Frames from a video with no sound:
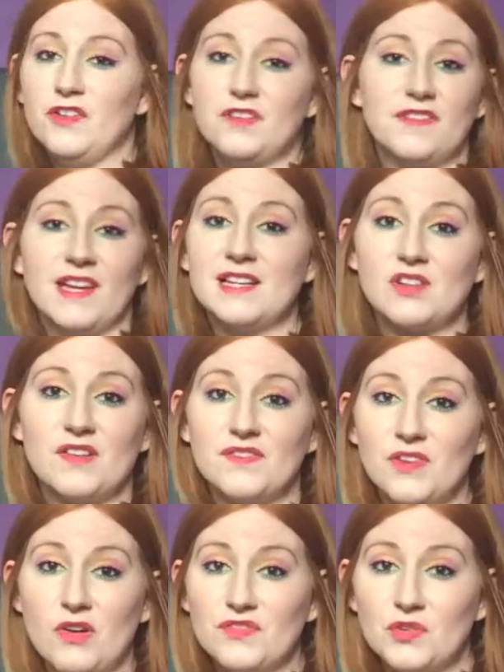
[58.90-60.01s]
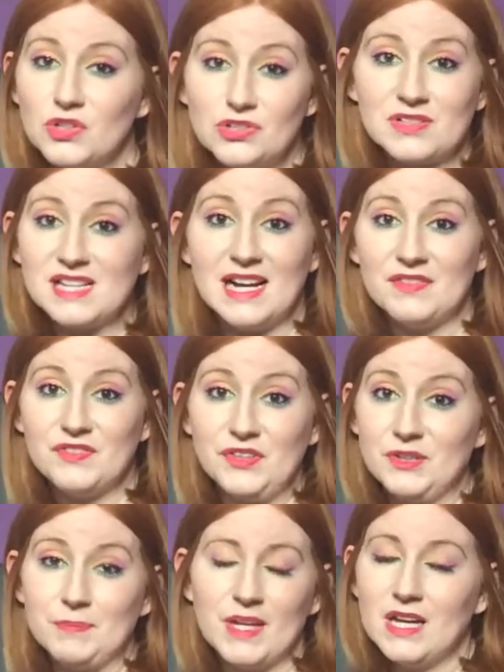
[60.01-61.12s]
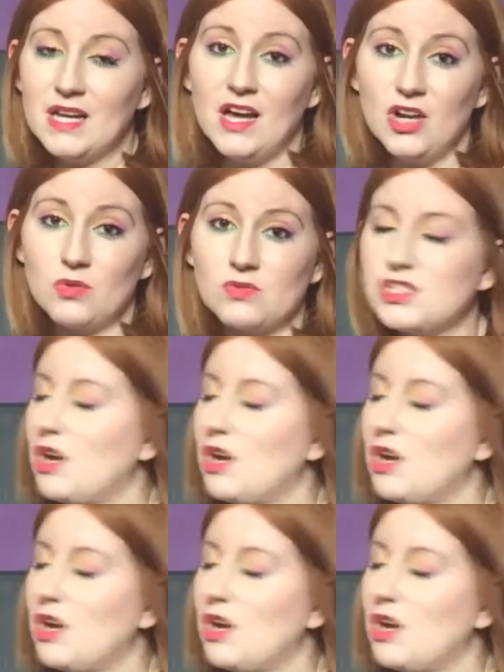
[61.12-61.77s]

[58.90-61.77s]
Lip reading: full of things I've not looked at for a long